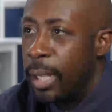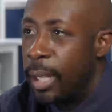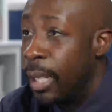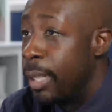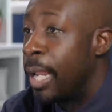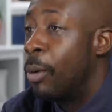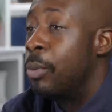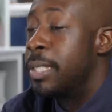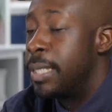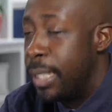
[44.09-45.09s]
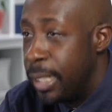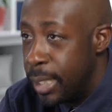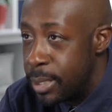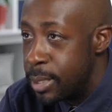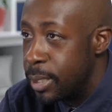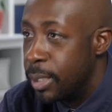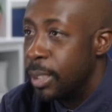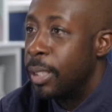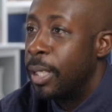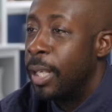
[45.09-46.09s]
And that was tedious
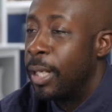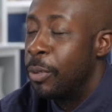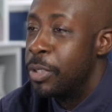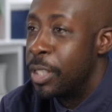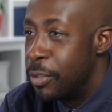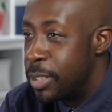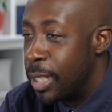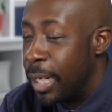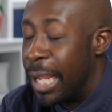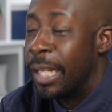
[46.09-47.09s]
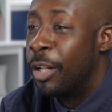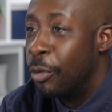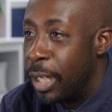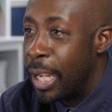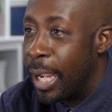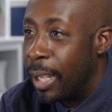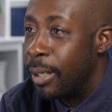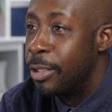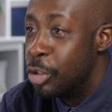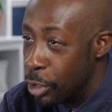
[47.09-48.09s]
and it was irritating. I literally had
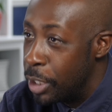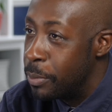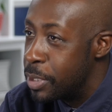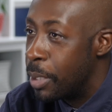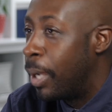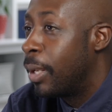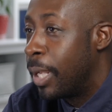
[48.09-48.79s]
dreams about